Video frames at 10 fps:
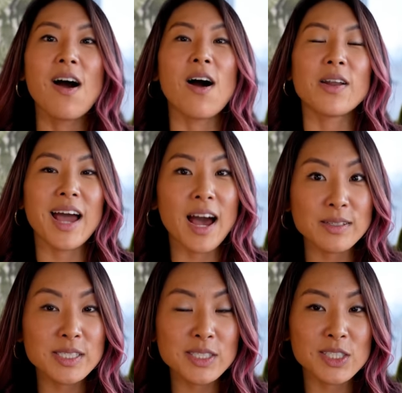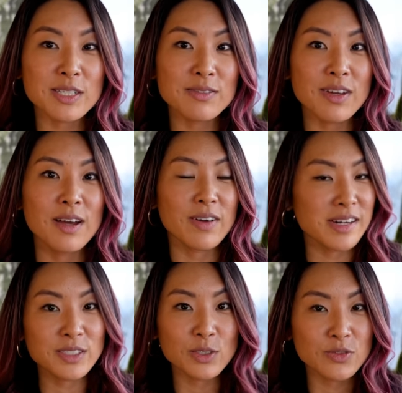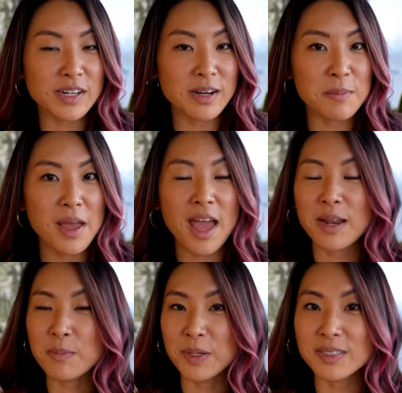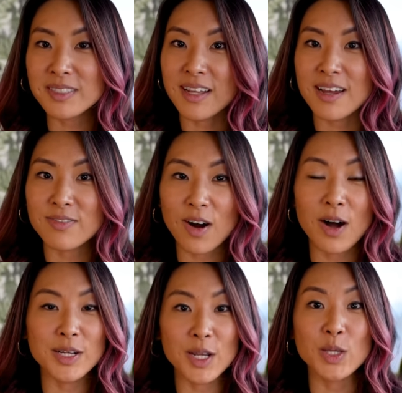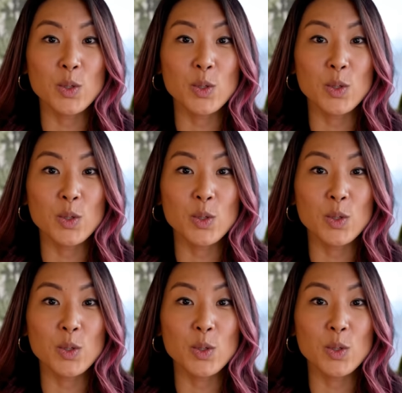on how to achieve financial freedom and build a life on